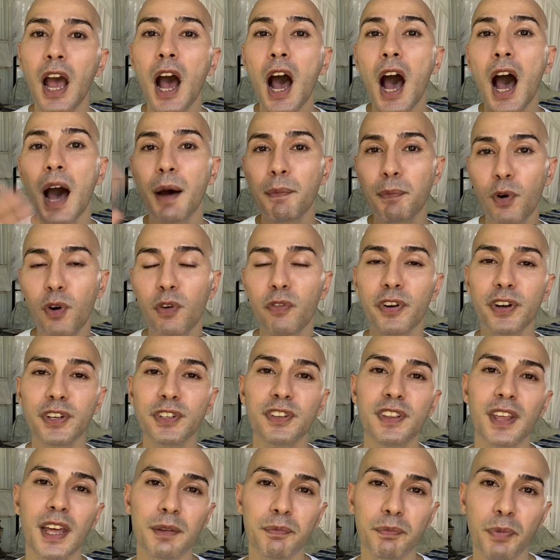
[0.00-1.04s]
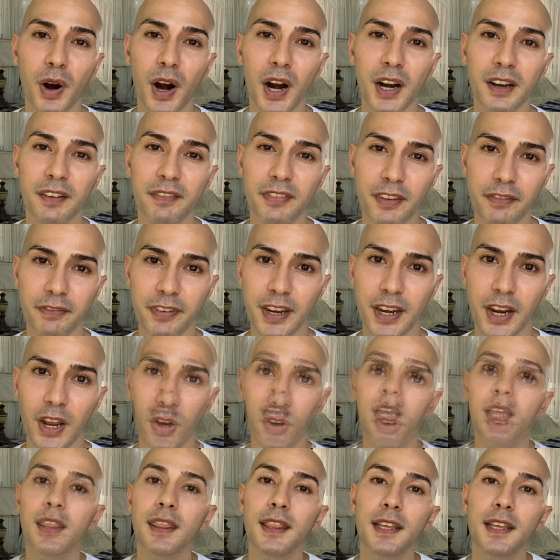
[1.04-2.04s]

hop over to that part of the video.